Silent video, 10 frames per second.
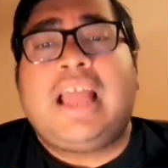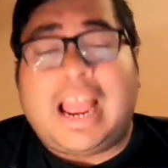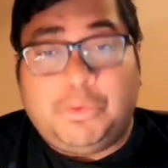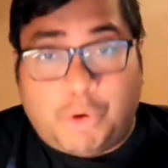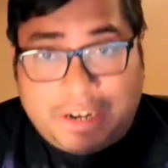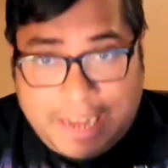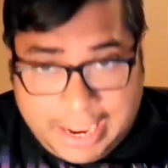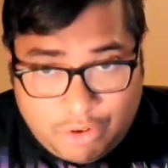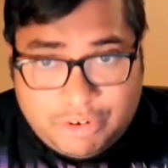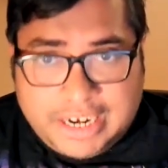And what
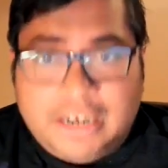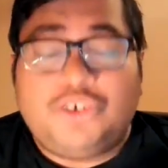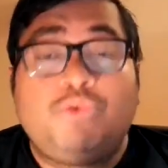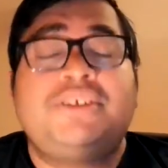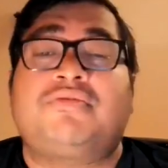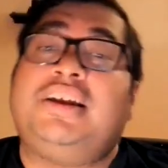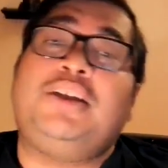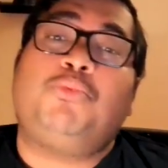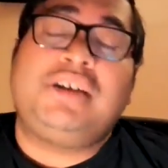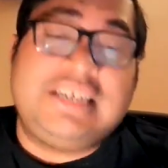Nehru did, to his
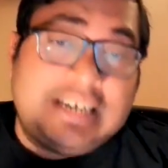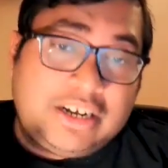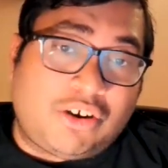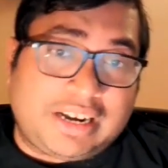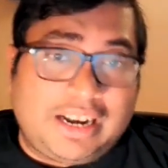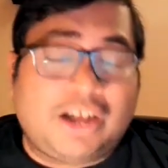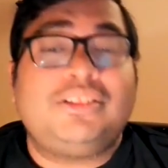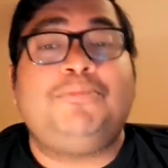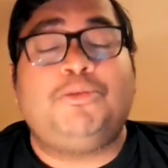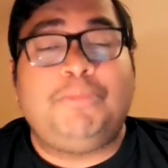credit, what he did not allow
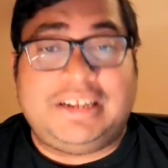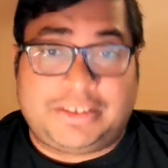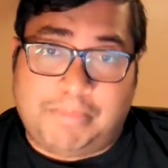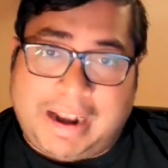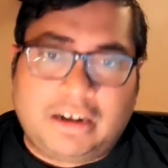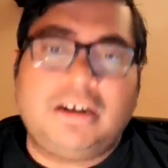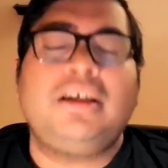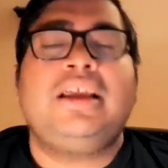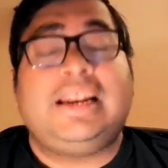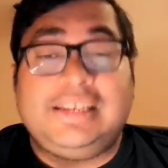them to be dismantled,
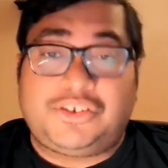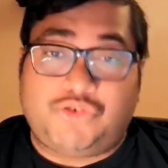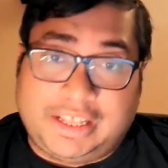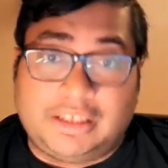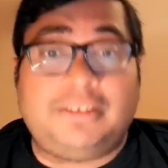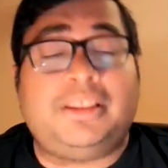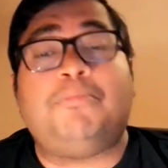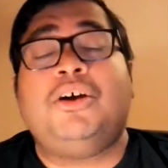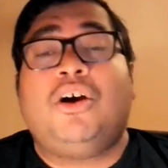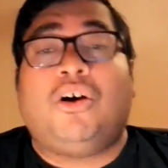and he strengthened them.